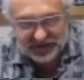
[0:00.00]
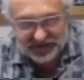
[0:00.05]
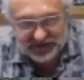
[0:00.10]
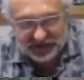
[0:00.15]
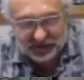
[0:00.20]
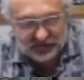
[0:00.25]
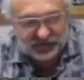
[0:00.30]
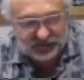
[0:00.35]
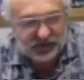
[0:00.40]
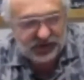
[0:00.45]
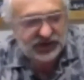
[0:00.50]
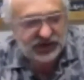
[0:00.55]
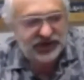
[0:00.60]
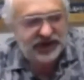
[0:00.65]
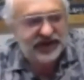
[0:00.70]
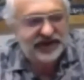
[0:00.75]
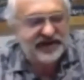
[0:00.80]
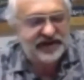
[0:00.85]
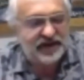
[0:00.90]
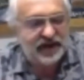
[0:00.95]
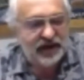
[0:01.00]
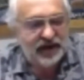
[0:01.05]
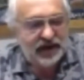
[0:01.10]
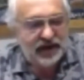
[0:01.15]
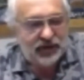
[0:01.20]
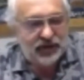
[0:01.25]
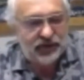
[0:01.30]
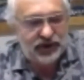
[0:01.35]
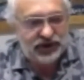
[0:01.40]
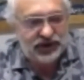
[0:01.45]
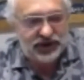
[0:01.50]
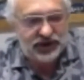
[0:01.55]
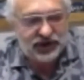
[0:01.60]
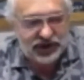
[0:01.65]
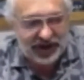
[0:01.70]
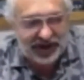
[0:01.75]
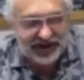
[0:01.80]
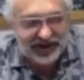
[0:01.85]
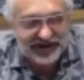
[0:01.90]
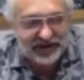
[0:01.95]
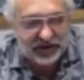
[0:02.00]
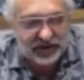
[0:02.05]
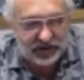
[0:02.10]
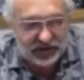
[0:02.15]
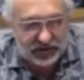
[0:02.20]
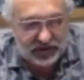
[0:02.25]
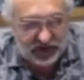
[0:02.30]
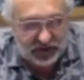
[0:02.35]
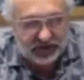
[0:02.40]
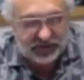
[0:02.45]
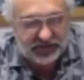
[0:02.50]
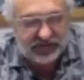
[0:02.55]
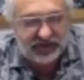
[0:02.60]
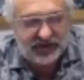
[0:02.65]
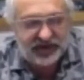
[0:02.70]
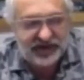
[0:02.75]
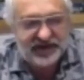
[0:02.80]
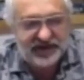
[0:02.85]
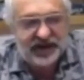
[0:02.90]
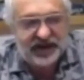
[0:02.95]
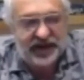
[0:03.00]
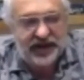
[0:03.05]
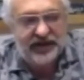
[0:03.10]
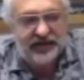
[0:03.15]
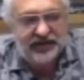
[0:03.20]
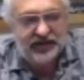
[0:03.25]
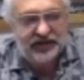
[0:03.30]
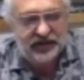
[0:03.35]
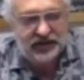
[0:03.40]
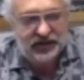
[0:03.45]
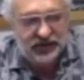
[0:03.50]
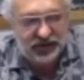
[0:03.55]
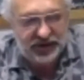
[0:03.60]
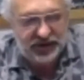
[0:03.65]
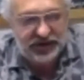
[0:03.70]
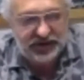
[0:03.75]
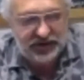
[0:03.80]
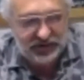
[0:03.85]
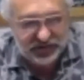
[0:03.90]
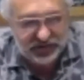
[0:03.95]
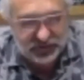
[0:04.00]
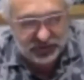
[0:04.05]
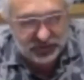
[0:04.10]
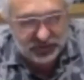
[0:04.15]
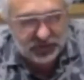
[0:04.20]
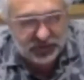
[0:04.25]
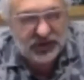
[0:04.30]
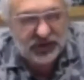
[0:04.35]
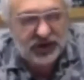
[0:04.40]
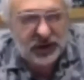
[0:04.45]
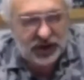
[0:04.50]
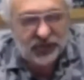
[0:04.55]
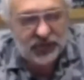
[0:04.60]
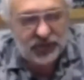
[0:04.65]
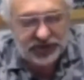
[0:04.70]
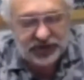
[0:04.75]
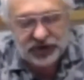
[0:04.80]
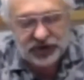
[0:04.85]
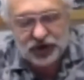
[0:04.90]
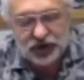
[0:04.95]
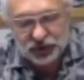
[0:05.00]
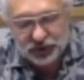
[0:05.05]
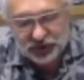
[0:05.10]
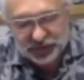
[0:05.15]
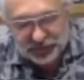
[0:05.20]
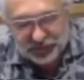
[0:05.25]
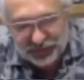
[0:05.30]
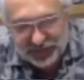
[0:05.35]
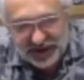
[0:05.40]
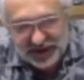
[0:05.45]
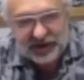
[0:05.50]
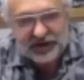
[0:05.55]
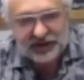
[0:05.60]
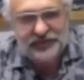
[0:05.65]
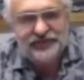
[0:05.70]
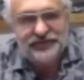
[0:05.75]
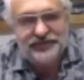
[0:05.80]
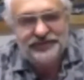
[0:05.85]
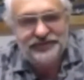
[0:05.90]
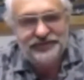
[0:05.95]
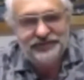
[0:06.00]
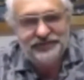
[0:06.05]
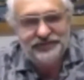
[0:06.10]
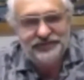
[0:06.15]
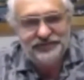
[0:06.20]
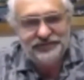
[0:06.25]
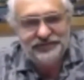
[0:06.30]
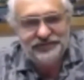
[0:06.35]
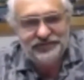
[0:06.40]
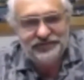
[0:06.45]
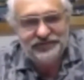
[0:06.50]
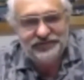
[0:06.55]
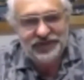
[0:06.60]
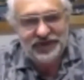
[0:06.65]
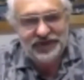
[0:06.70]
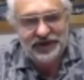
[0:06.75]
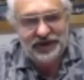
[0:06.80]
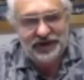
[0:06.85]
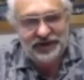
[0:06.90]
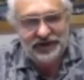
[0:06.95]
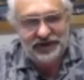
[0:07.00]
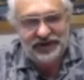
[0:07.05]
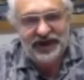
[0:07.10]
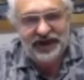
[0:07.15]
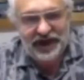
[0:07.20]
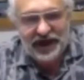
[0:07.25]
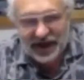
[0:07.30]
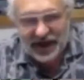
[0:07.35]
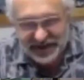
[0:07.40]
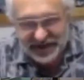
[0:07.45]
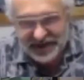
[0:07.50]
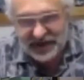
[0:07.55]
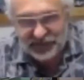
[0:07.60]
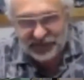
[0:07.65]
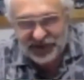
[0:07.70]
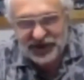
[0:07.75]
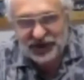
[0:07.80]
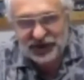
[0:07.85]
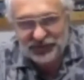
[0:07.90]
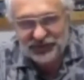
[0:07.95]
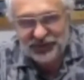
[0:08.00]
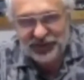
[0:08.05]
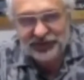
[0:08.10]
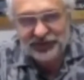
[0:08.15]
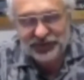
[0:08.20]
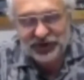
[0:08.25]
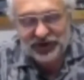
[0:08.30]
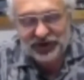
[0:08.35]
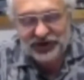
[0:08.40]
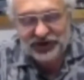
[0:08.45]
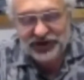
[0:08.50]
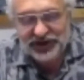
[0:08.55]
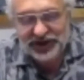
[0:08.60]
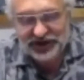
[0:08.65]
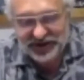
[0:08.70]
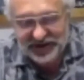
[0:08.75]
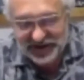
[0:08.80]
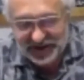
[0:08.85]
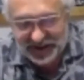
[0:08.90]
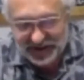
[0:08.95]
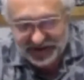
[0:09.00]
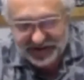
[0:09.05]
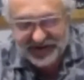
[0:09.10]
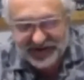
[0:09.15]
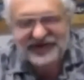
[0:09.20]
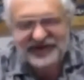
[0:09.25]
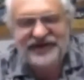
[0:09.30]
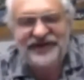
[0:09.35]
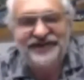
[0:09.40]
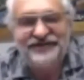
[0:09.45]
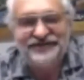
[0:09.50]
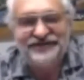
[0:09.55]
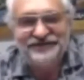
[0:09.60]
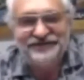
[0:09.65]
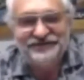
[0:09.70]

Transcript: there are some projects which are just not designed according to what it should be there are some stupid projects, yes.